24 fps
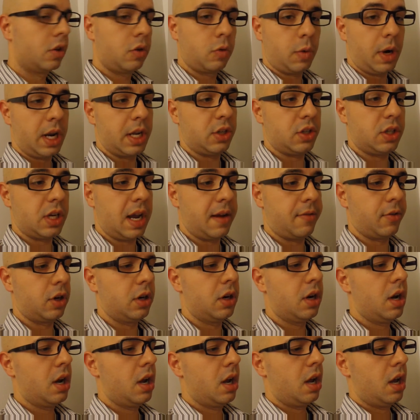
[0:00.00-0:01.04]
Great
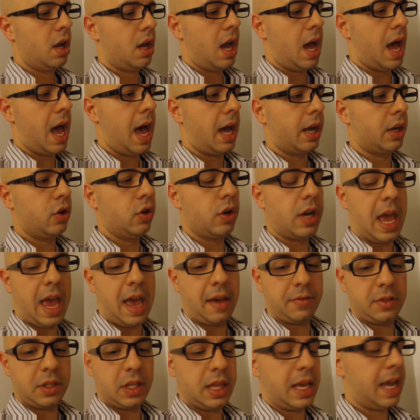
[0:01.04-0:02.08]
shaver. Good
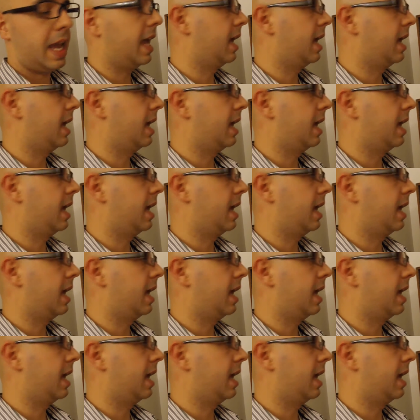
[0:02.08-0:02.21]
heft to the